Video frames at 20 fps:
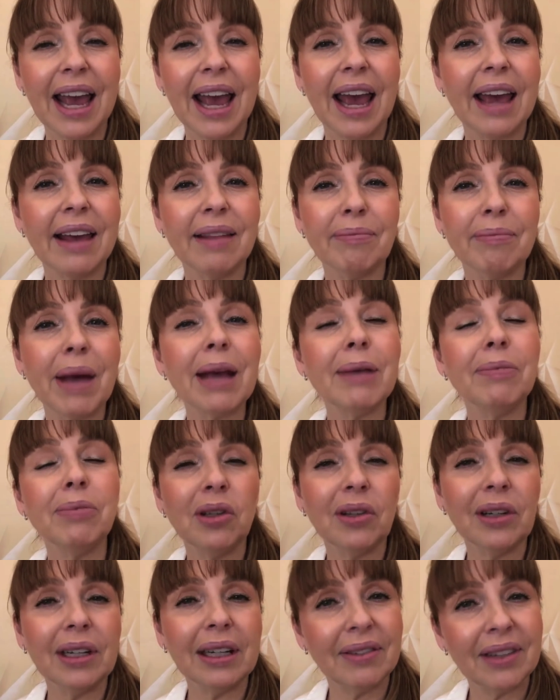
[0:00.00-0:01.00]
And maybe
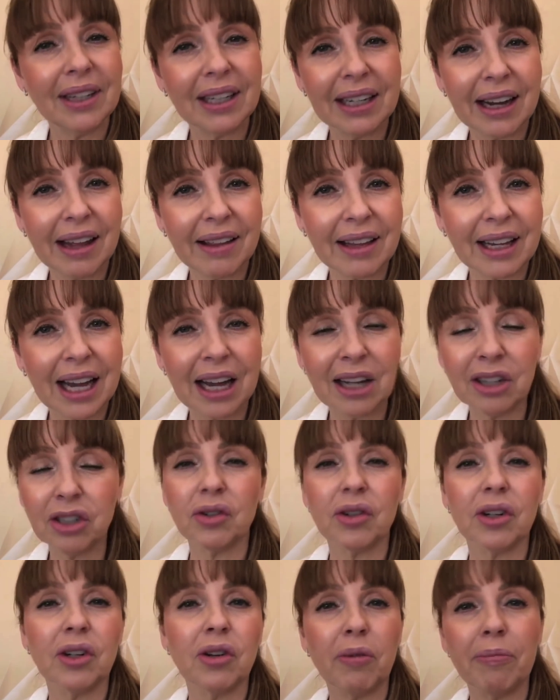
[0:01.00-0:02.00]
you live in another
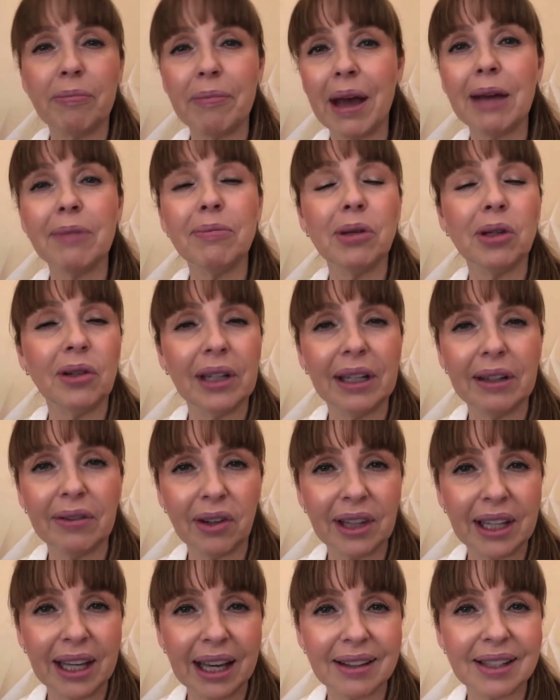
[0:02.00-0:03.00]
country, or maybe you live
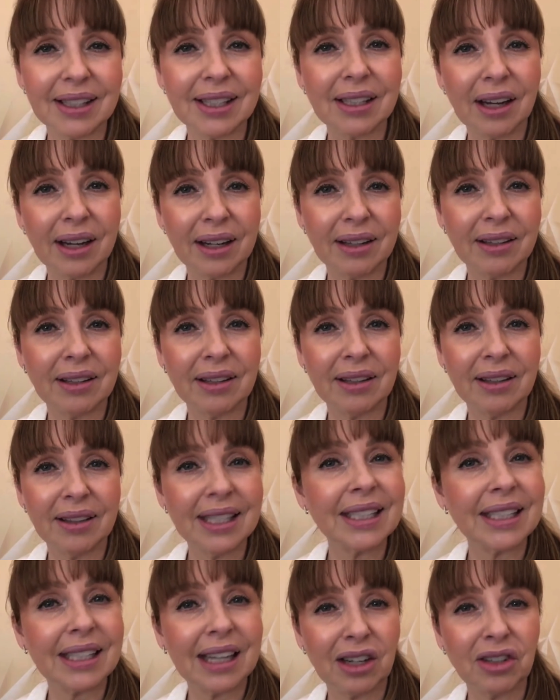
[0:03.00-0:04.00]
on the other side of
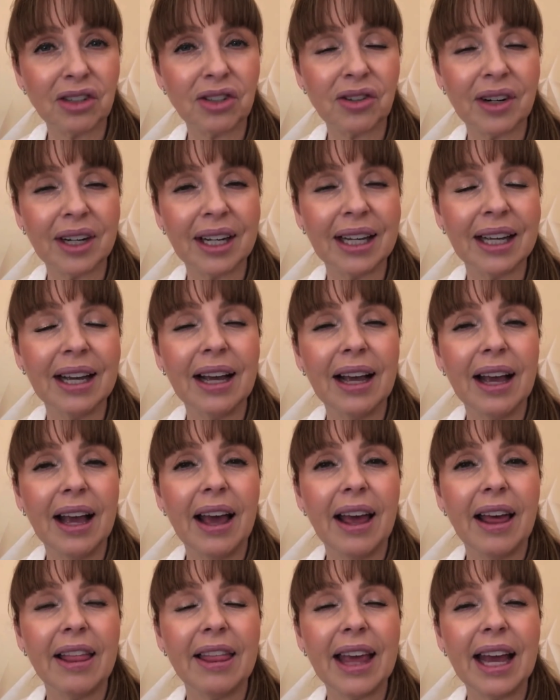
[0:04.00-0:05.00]
this country.
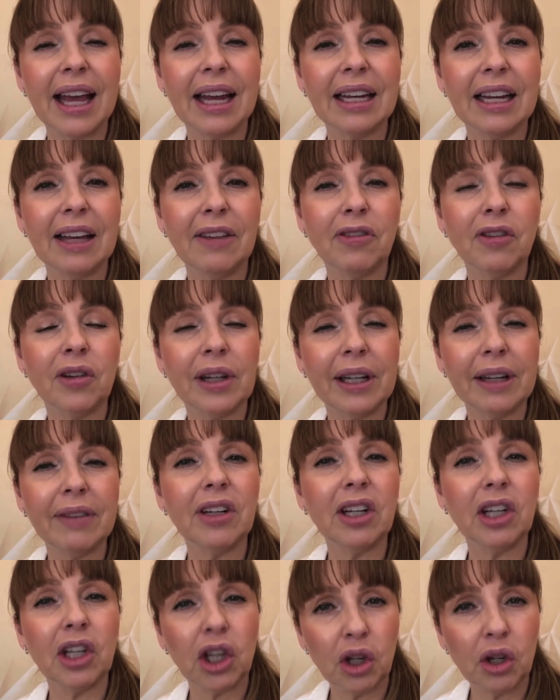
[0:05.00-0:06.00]
Then if you live
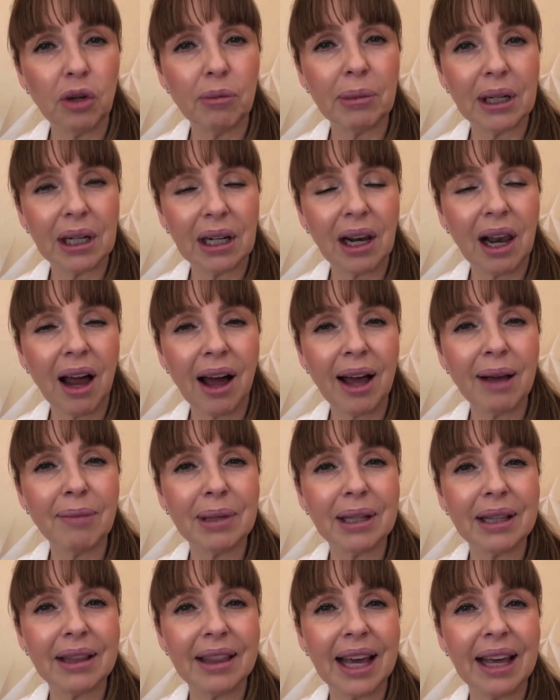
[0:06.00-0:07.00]
in a humid
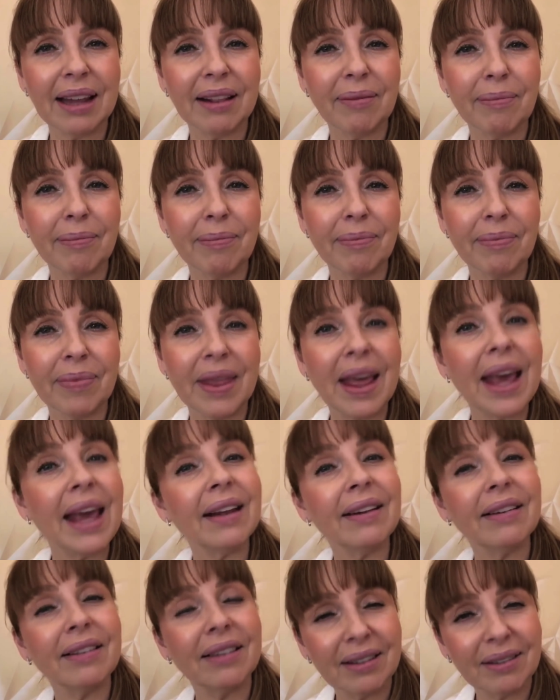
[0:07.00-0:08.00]
climate,
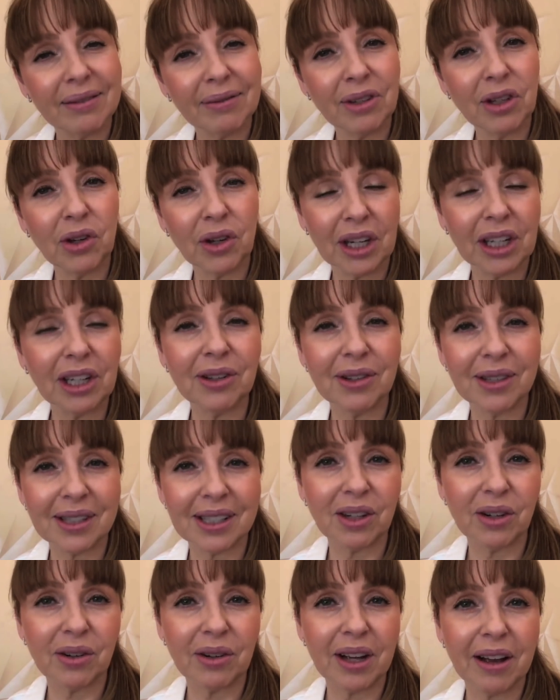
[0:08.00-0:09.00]
then you can use
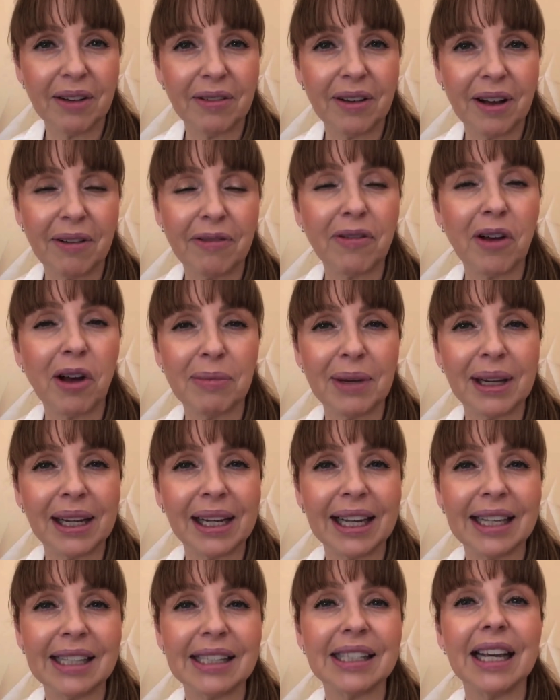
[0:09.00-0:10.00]
a foaming
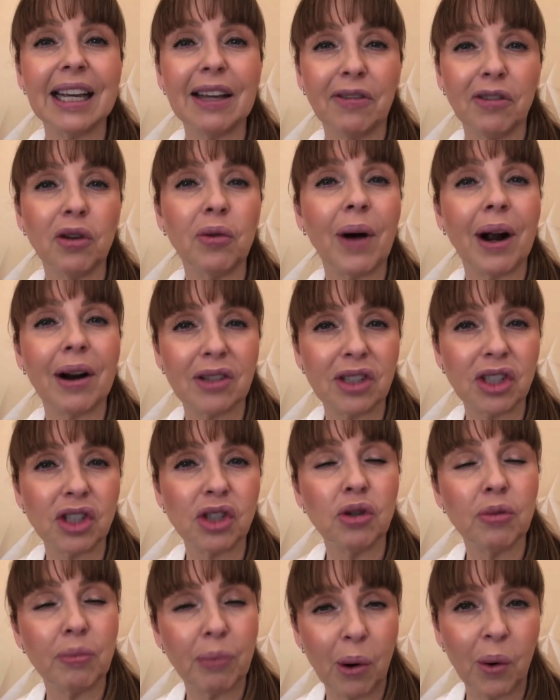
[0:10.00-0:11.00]
cleanser if you are a
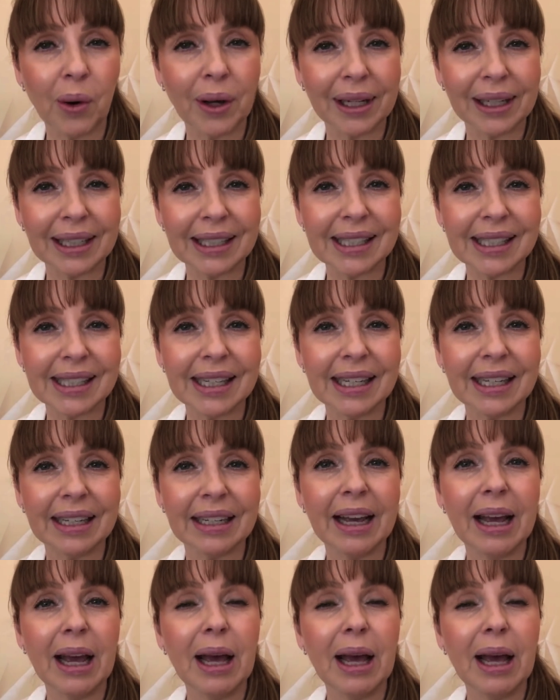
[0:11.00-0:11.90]
super oily skin.